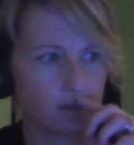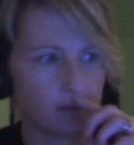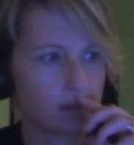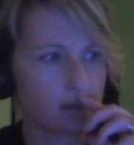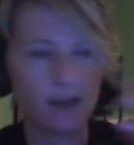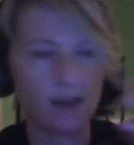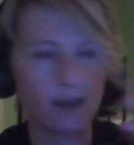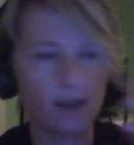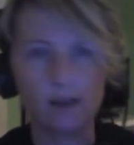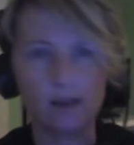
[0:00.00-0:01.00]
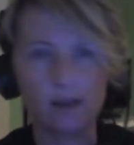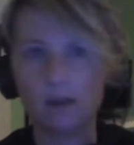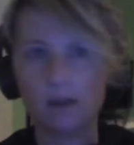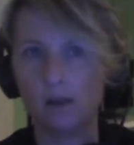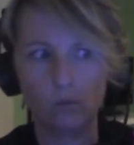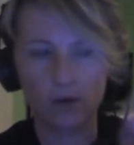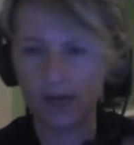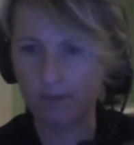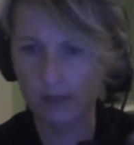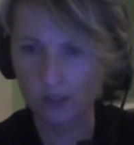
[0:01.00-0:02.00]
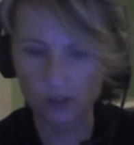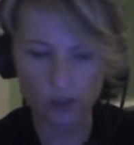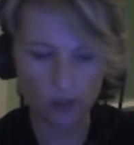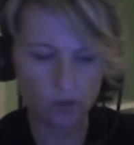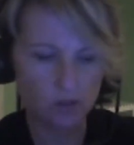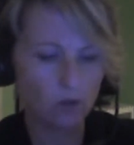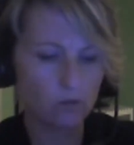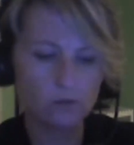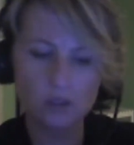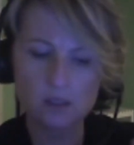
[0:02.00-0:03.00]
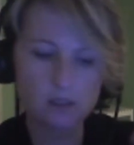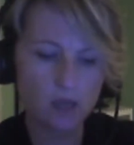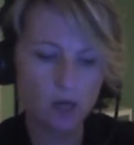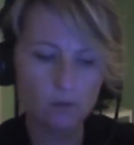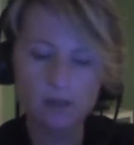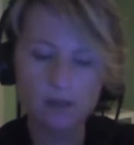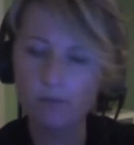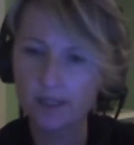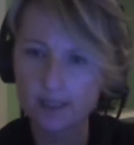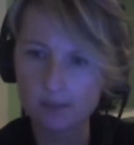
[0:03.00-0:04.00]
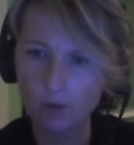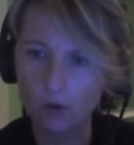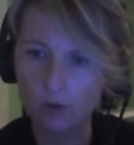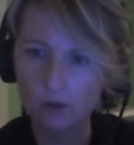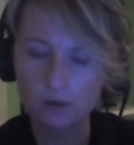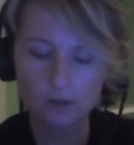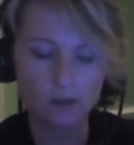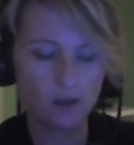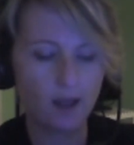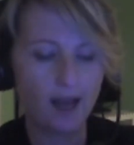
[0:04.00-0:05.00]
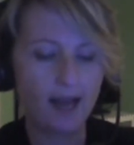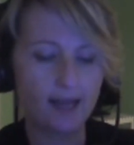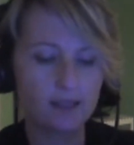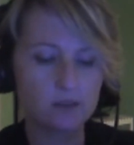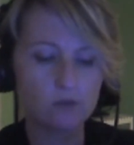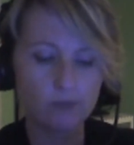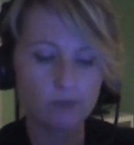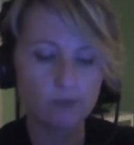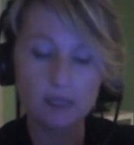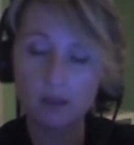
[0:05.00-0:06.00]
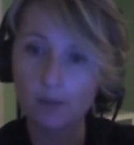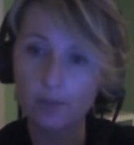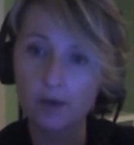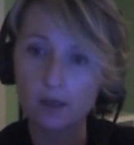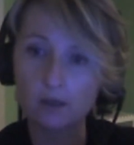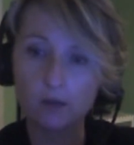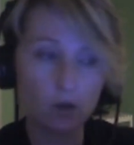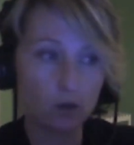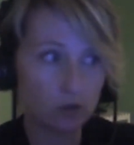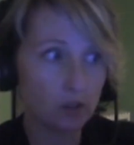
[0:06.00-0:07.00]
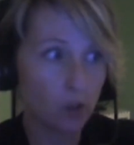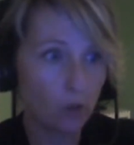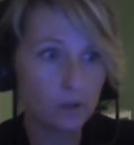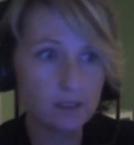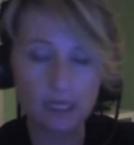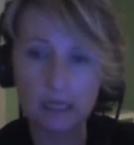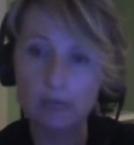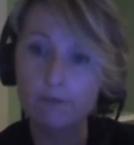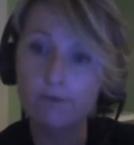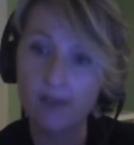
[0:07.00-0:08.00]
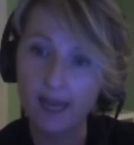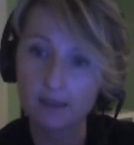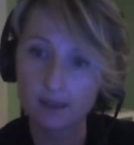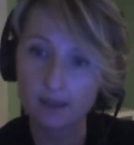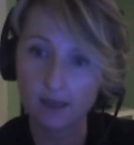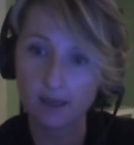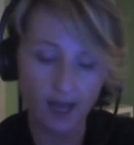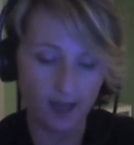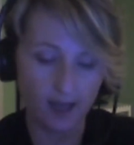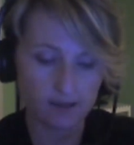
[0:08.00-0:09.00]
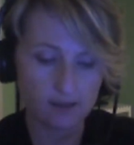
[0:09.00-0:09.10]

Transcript: things like, what we're aiming to do. So just start with something small and really think about noticing the effect that it has.